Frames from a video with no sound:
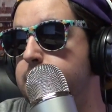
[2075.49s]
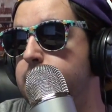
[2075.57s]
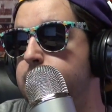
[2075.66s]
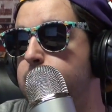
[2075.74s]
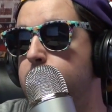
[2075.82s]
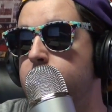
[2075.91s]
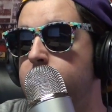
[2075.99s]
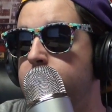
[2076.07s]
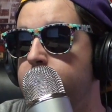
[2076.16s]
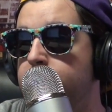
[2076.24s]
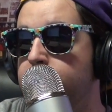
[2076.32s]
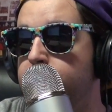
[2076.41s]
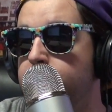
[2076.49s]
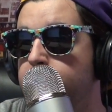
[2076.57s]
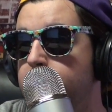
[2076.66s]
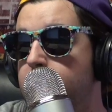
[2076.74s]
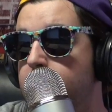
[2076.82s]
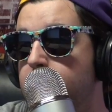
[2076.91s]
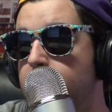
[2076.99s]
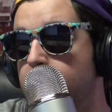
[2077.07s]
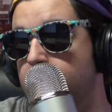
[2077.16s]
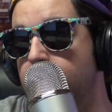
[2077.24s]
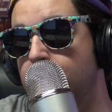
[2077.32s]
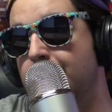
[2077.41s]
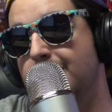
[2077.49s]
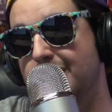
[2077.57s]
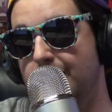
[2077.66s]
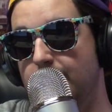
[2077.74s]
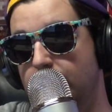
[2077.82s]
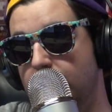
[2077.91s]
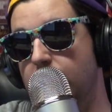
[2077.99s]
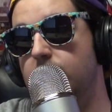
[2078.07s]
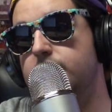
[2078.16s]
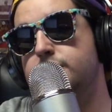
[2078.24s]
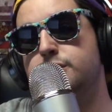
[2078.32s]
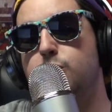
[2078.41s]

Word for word: doesn't want anything. Doesn't